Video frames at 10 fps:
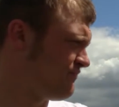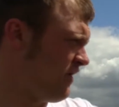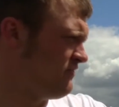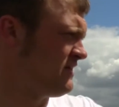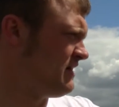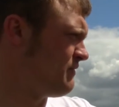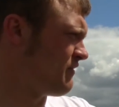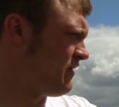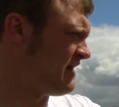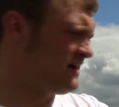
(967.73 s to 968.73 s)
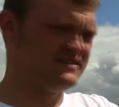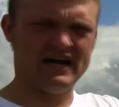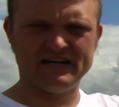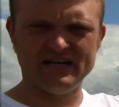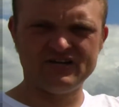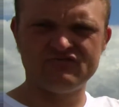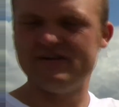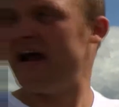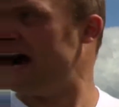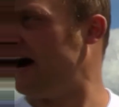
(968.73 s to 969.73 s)
over there we've got a nice tidal estuary.
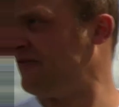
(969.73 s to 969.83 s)
Now